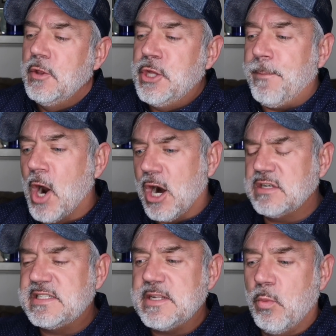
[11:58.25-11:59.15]
The
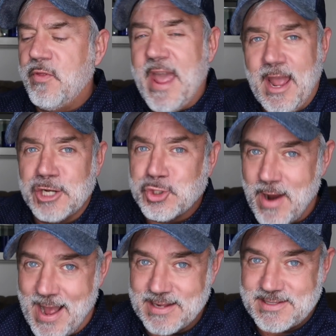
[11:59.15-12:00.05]
parts where they
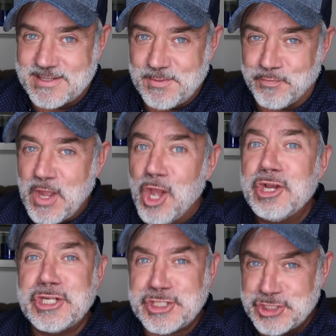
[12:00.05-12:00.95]
addressed
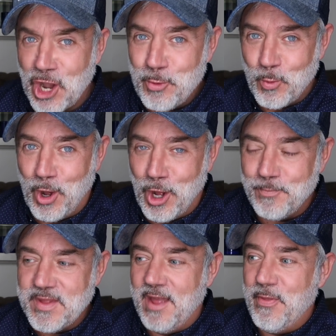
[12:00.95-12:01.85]

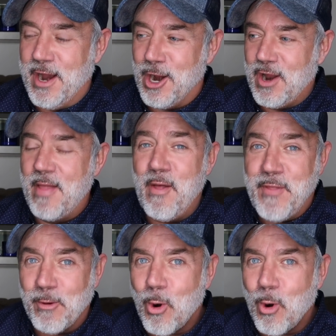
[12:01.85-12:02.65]
Stonewall in there, and that they